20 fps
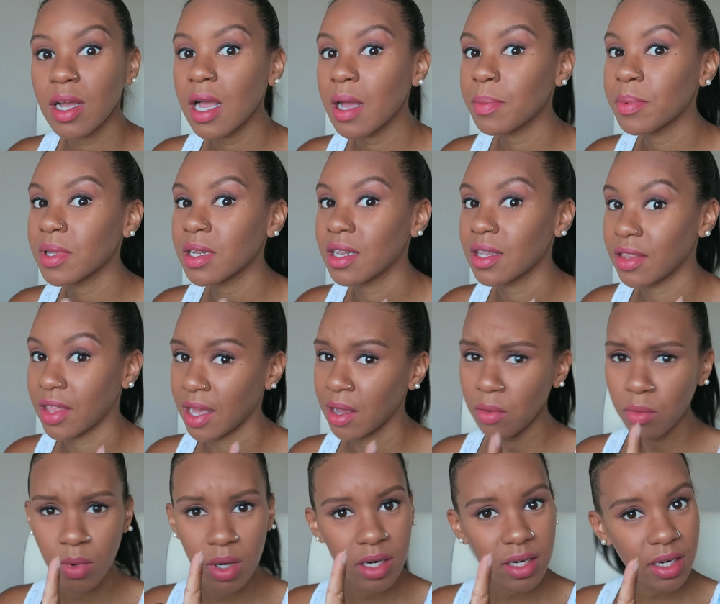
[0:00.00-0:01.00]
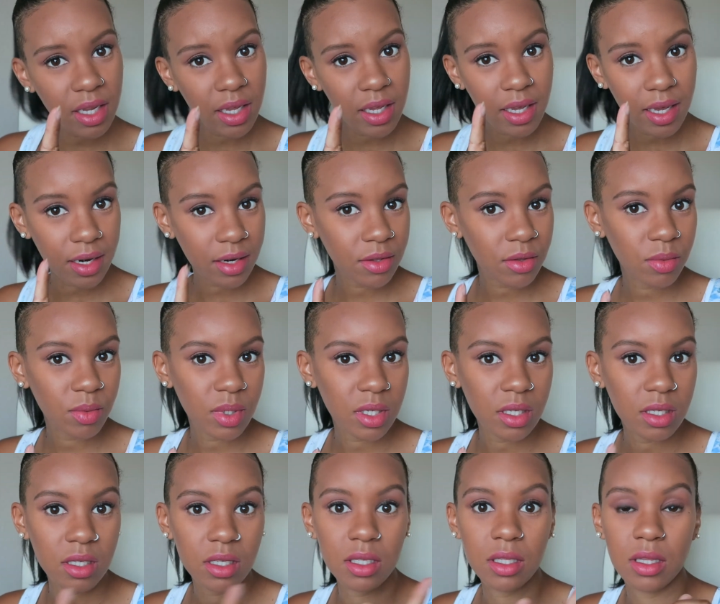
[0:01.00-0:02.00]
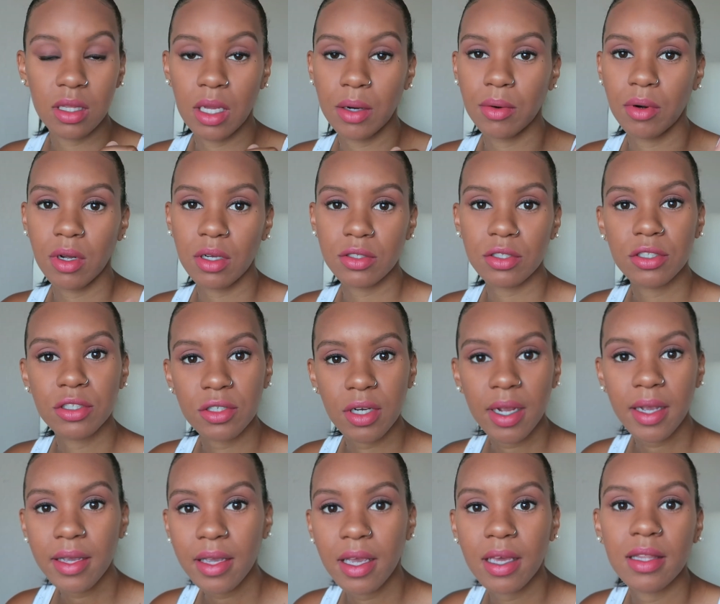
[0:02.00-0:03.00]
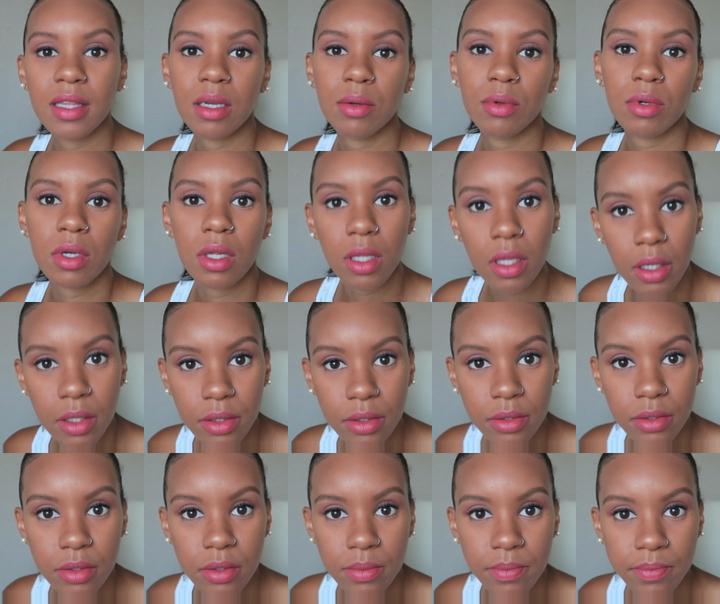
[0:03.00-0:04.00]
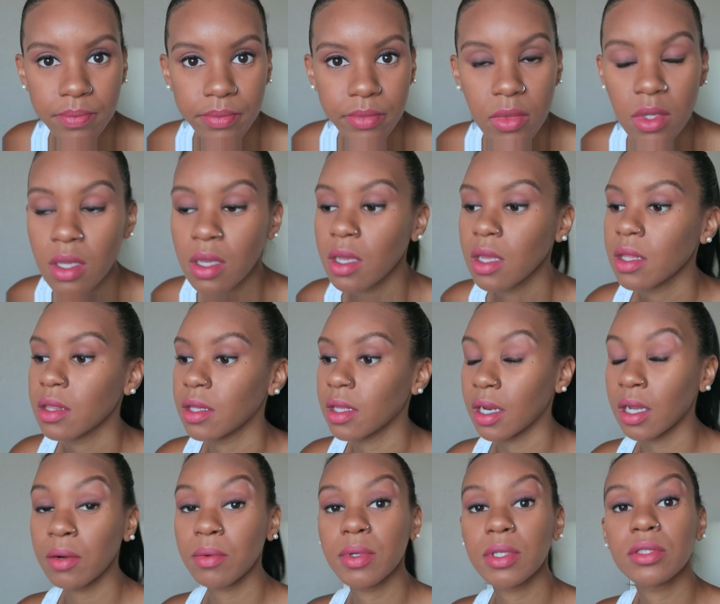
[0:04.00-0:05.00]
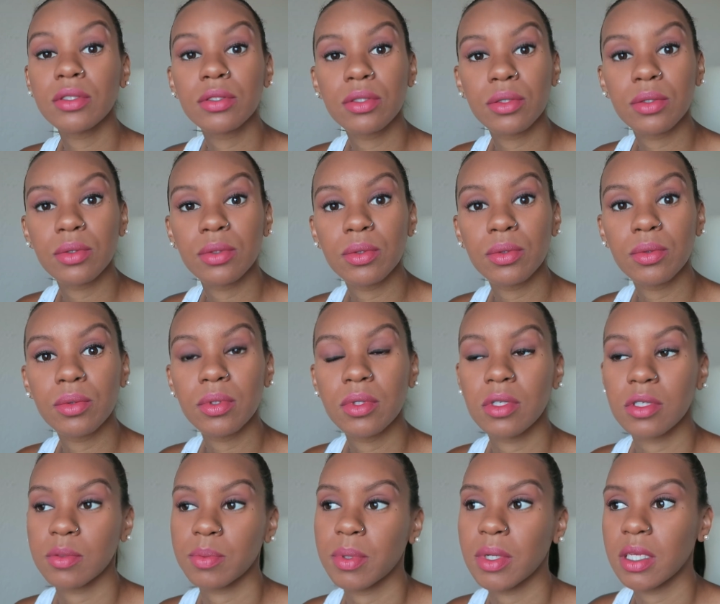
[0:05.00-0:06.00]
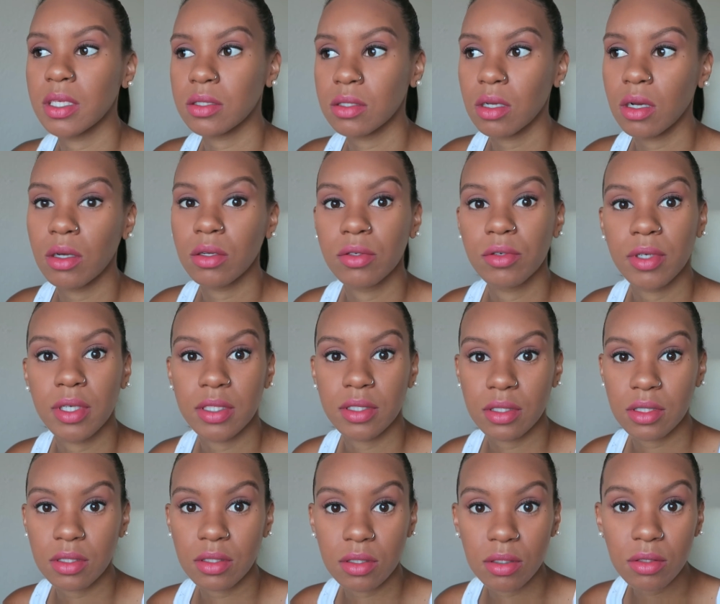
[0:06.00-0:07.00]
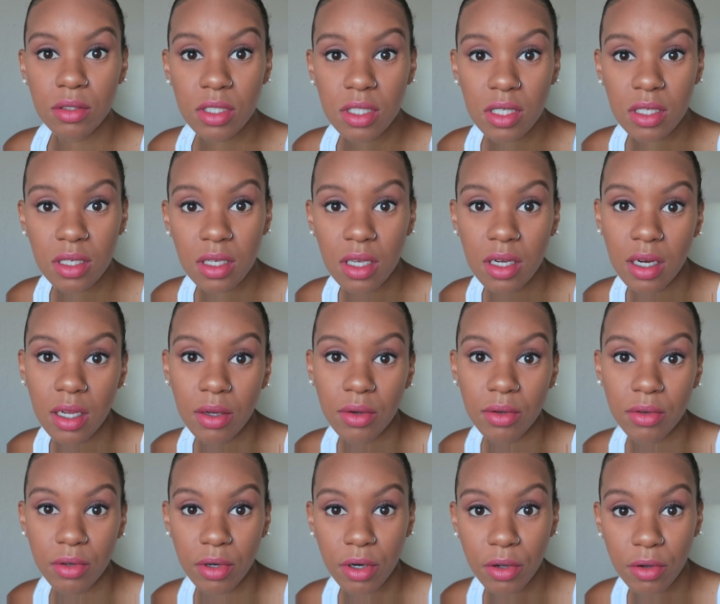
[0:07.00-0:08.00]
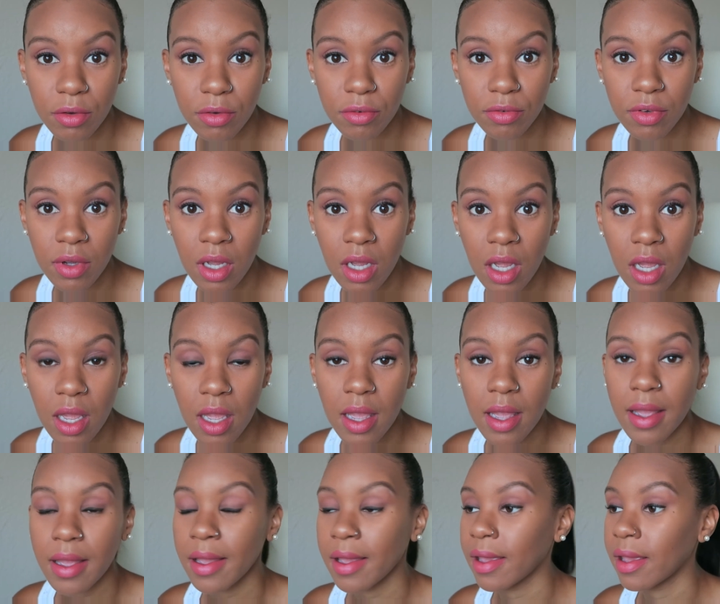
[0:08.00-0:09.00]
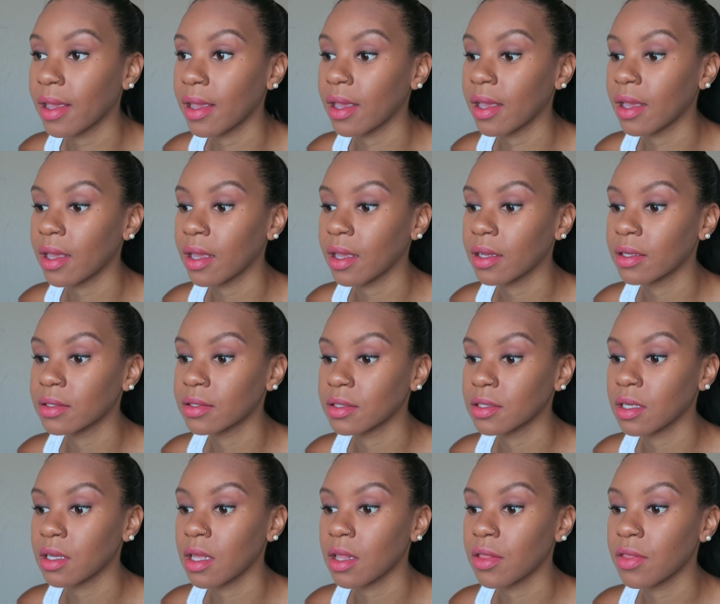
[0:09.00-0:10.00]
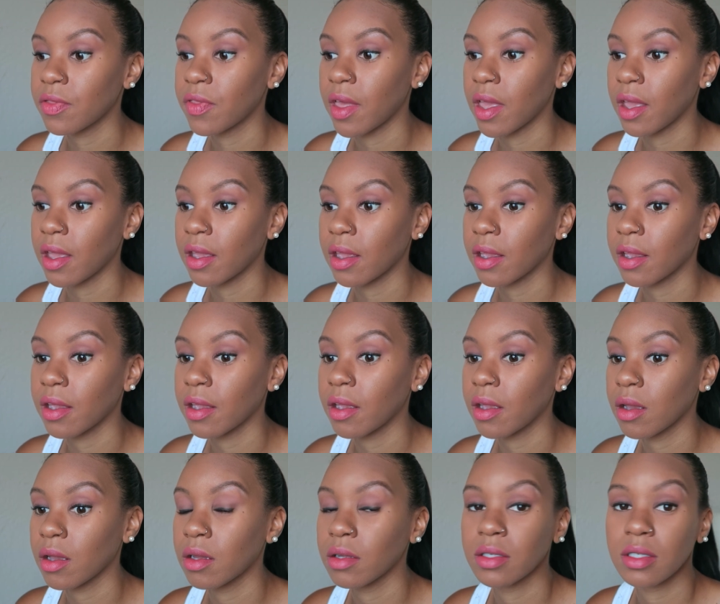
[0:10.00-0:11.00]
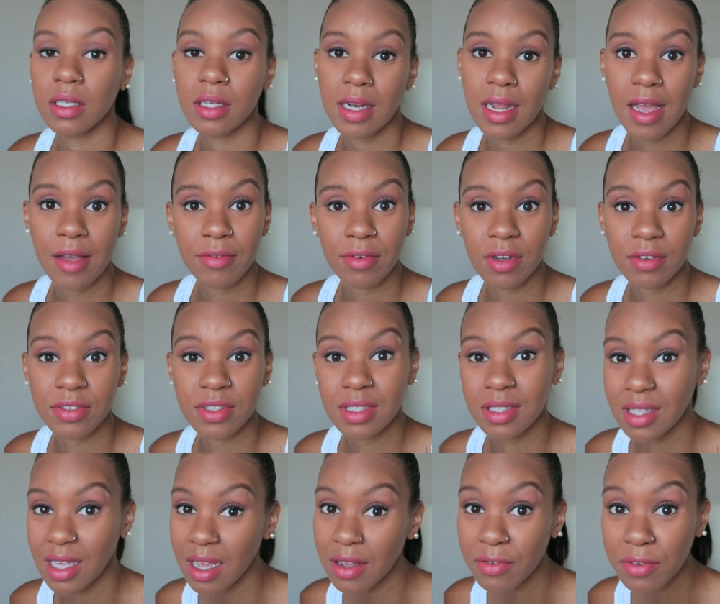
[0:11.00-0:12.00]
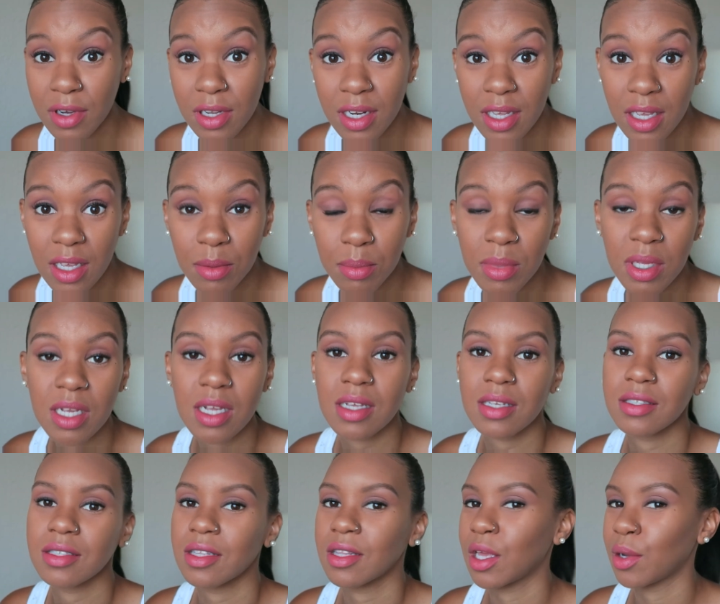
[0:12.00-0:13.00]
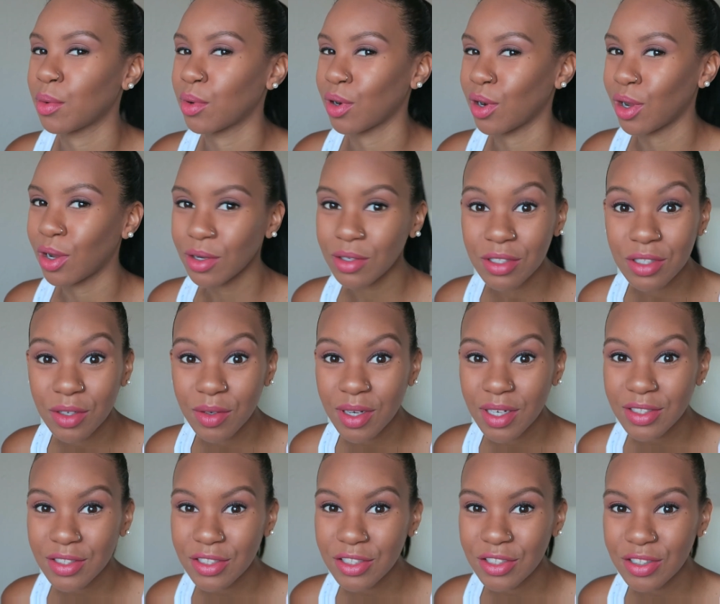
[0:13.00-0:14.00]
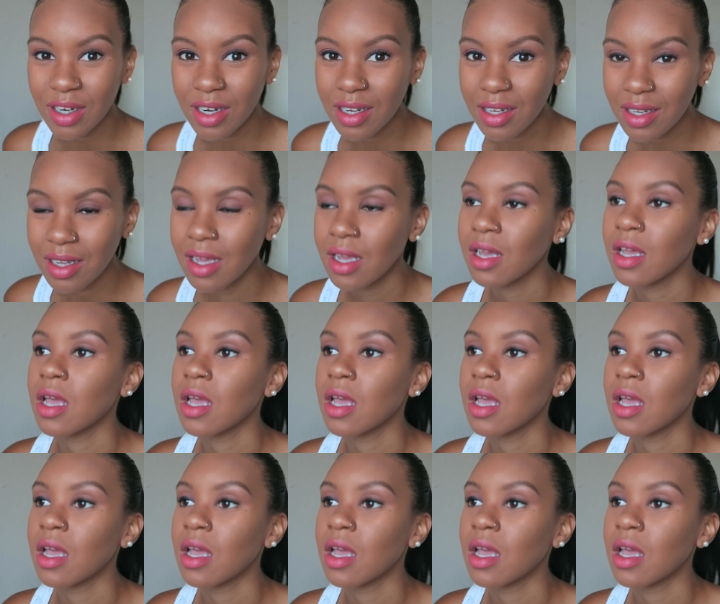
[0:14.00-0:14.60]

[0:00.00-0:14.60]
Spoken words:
happened that one day out of the week they were on strike and they were closed. Then I went to this place called Crazy Sushi in Elk Grove, and they didn't have enough staff on hand because they were also on strike,